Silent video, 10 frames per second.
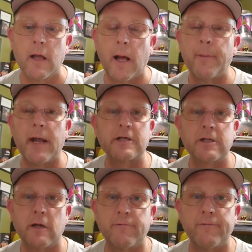I'm
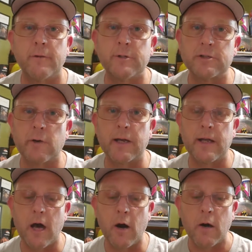actually going to film these right
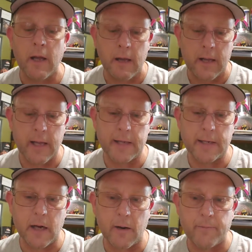now, and
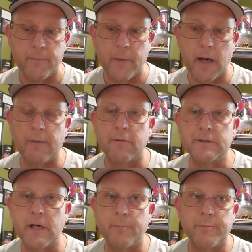I'll have
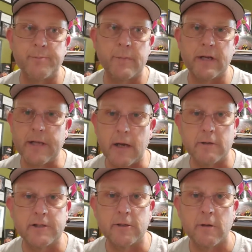those up in a day or
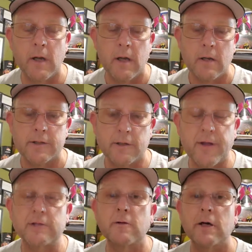two. So,
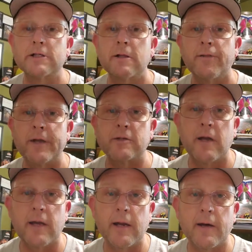thanks for watching. Thanks for
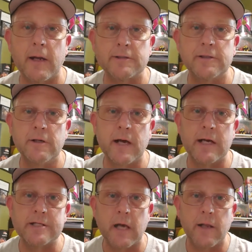hanging out, and I'll see you
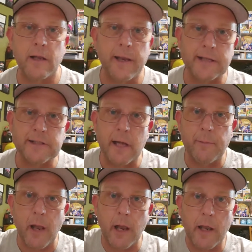guys next time.
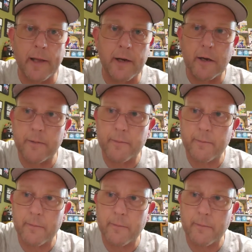Later.